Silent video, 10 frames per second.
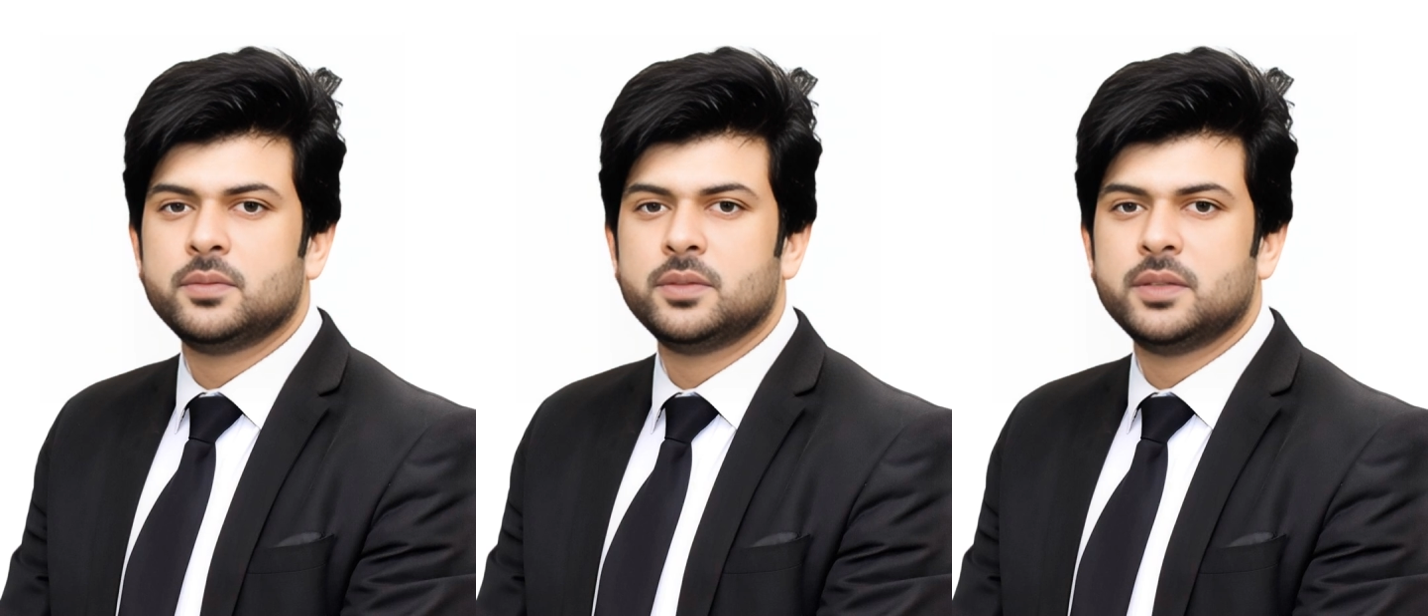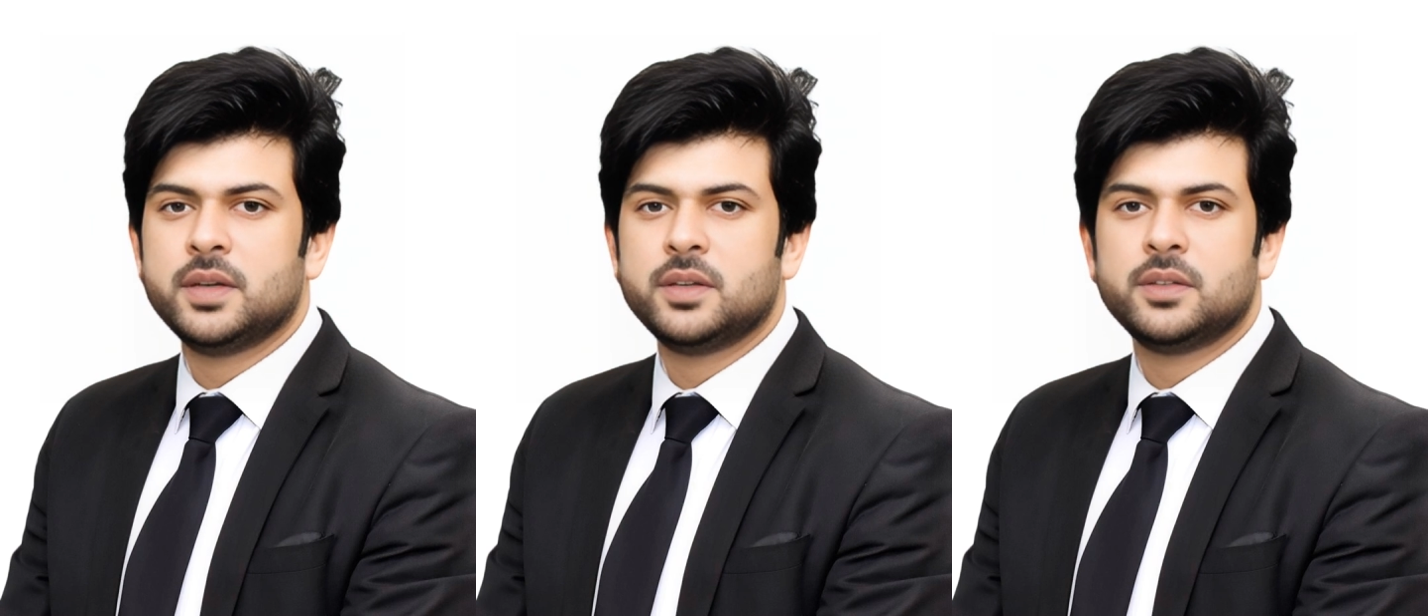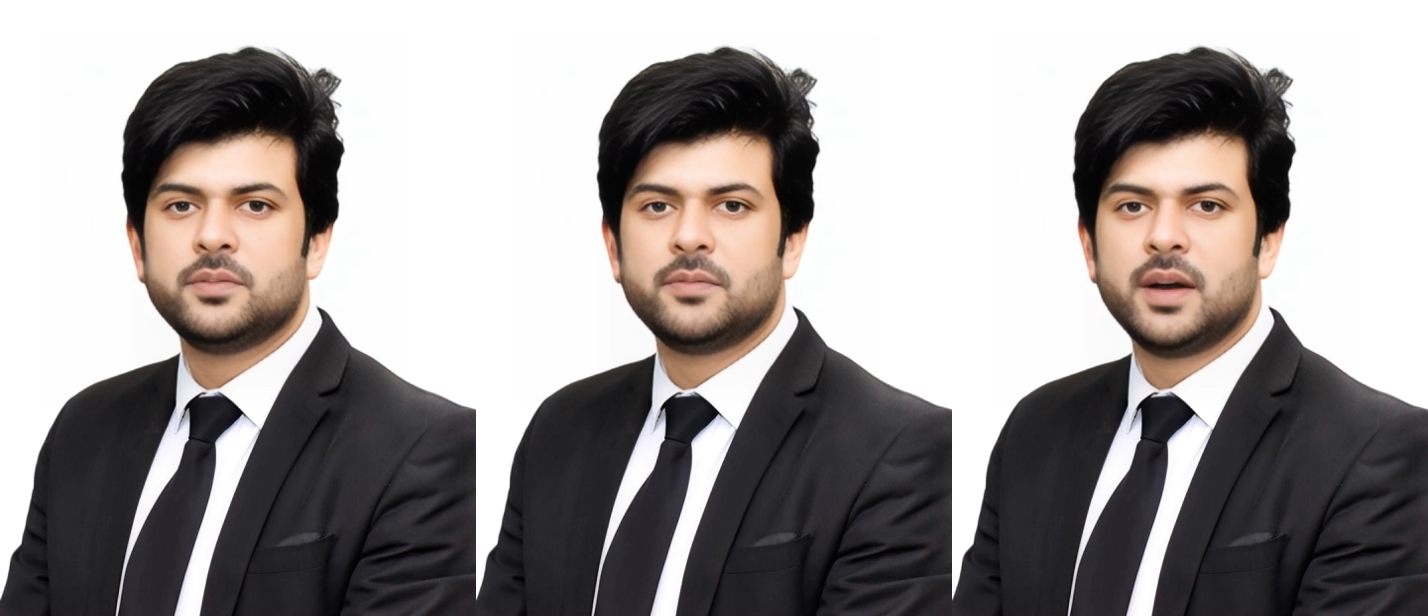
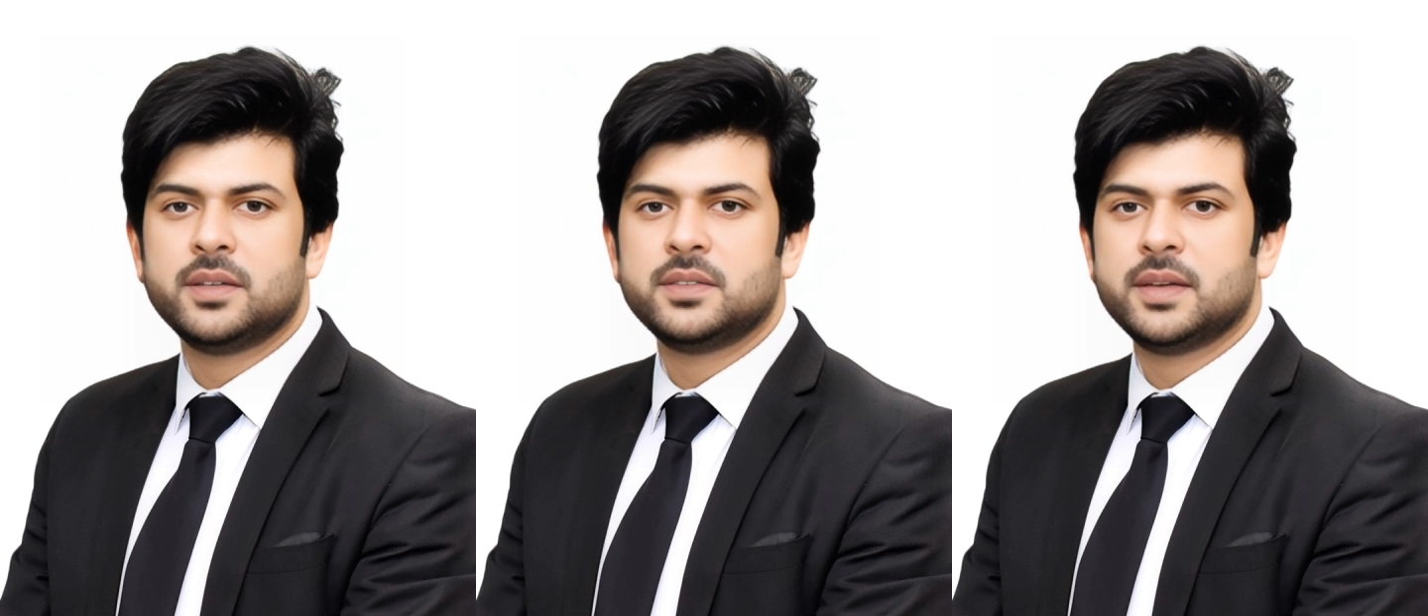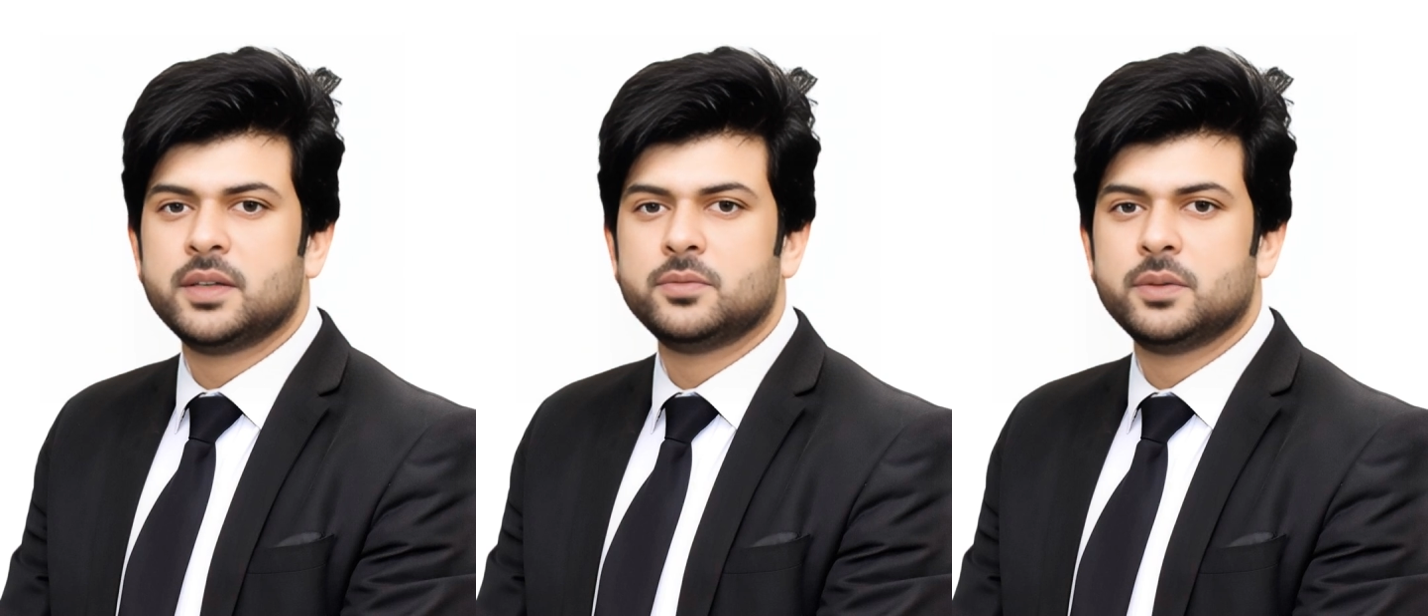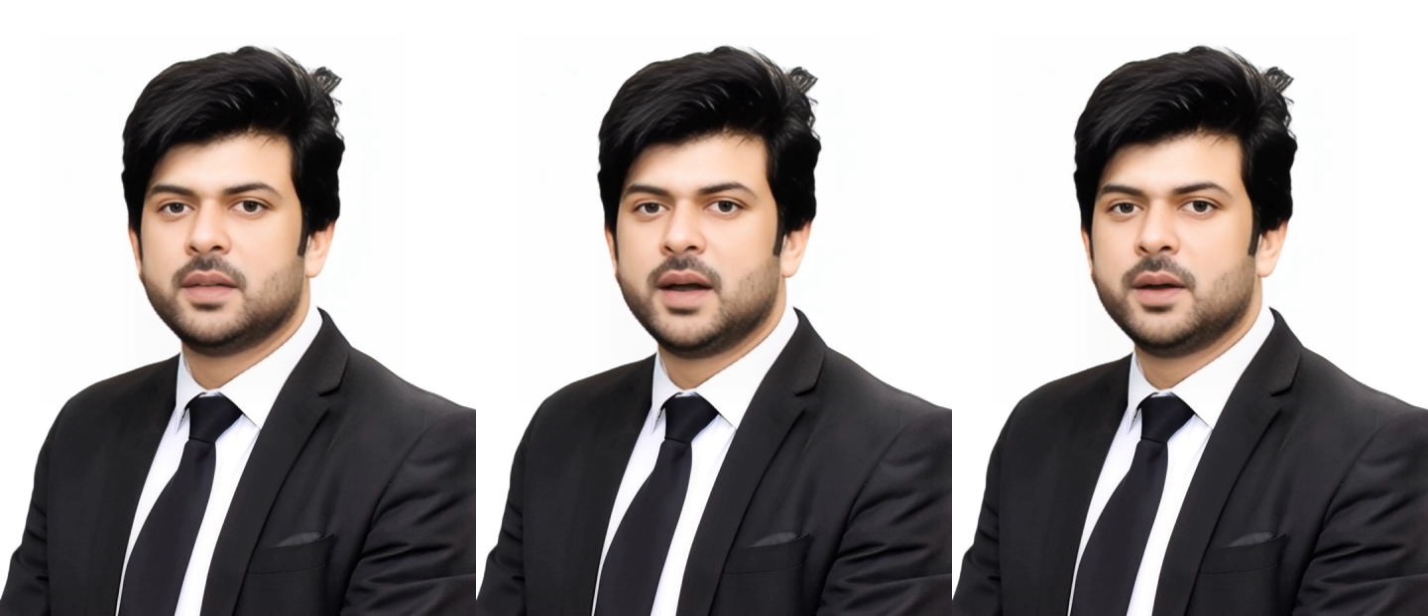Legal advice that is
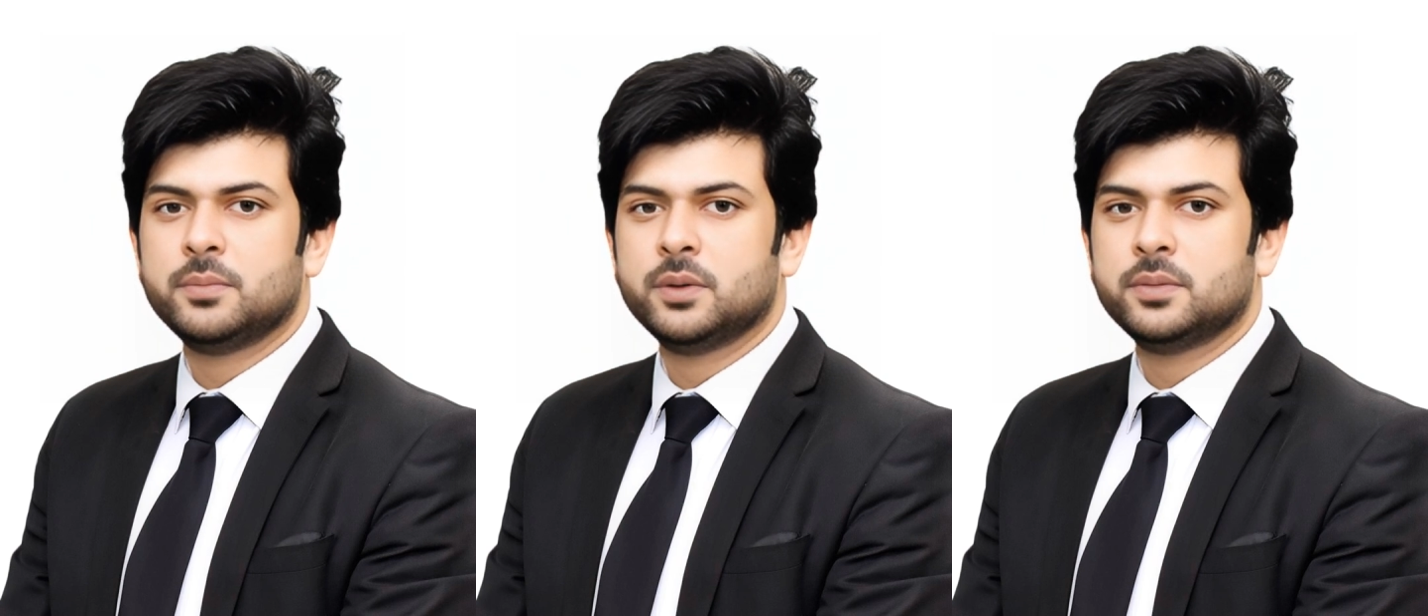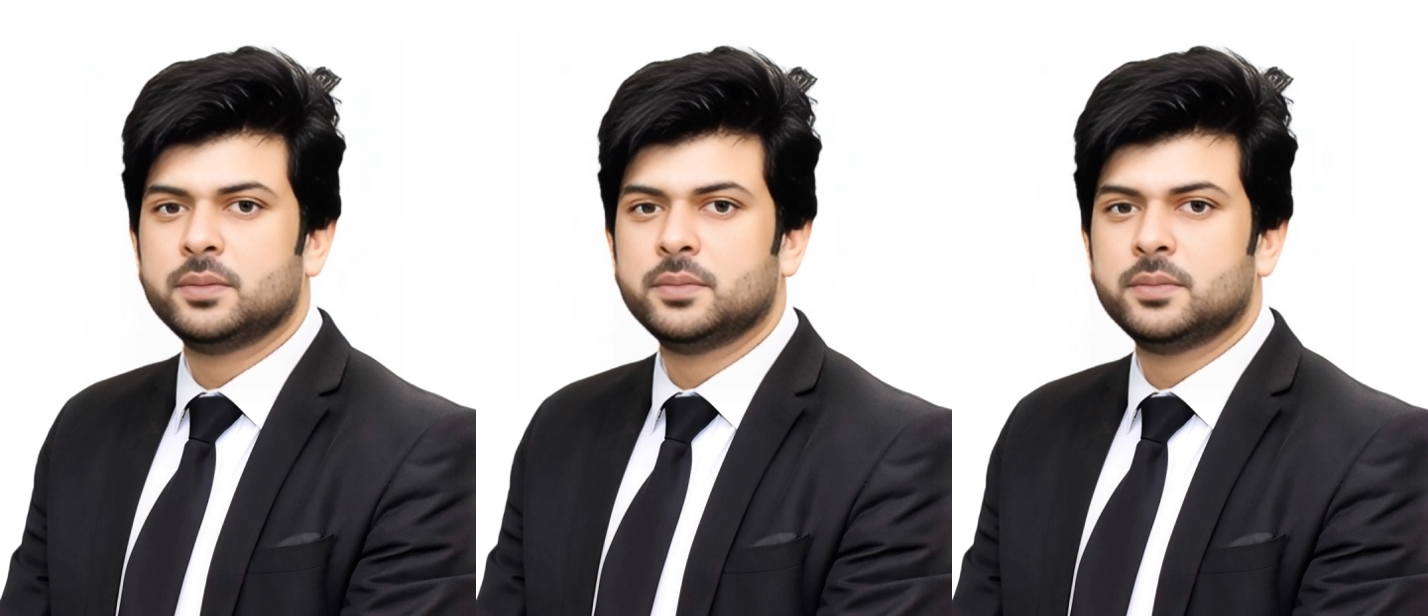reliable.